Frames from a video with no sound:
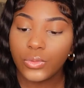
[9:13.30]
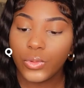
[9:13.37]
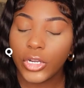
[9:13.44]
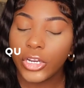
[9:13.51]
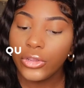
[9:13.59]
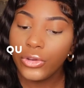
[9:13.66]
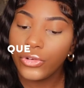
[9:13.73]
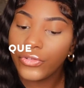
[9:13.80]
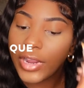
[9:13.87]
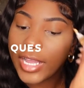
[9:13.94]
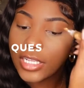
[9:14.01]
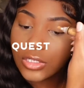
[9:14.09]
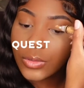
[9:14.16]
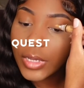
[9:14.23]
when are you
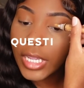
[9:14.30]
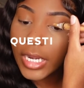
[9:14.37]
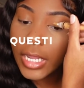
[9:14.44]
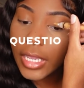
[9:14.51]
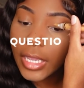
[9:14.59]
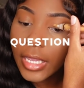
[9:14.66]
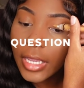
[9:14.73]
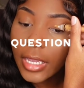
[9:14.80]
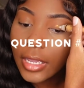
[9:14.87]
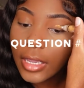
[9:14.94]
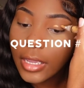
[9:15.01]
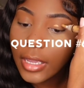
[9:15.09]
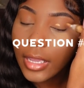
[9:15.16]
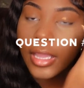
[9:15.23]
graduating
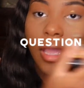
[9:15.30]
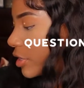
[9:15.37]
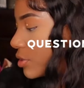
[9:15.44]
are